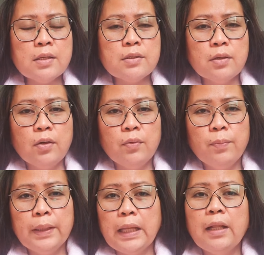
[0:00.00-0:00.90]
So,
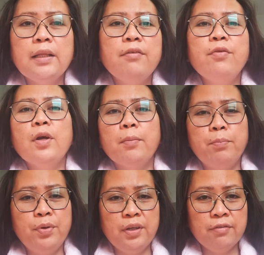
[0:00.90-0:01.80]
but I'll give you a
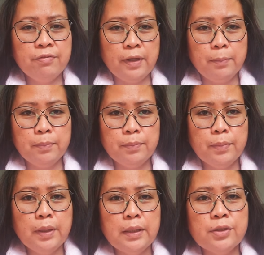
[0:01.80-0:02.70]
brief
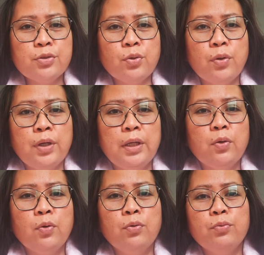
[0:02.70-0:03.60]
story
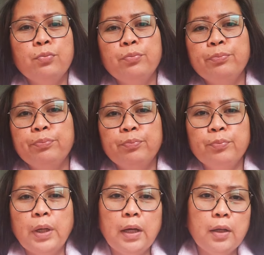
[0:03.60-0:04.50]
kung
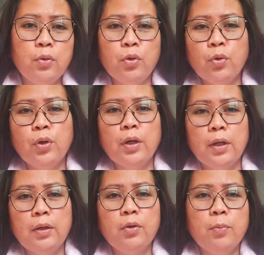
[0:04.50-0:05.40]

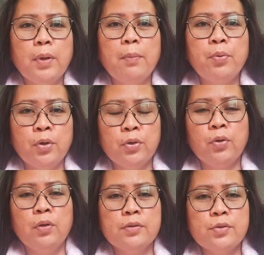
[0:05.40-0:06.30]
anong mga
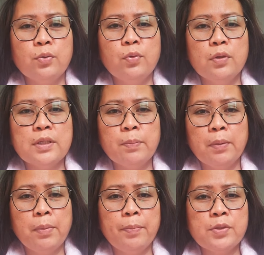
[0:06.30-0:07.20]
protocols tungkol sa
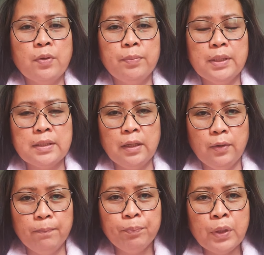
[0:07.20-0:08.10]
pagpapaswab test
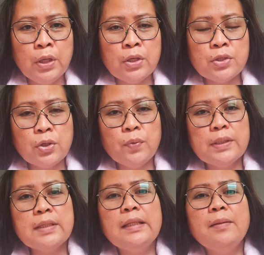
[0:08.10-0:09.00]
ngayon. So,
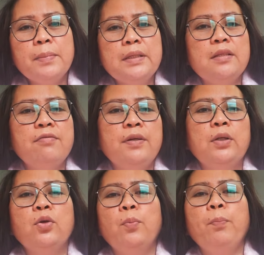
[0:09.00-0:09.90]
it's a little bit
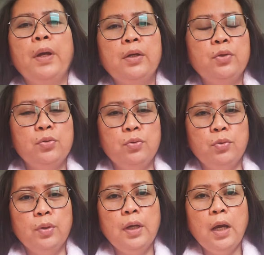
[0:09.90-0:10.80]
different compared
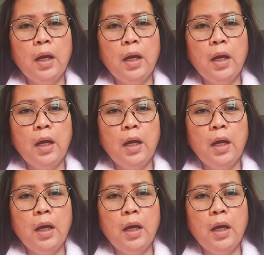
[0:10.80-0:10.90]
to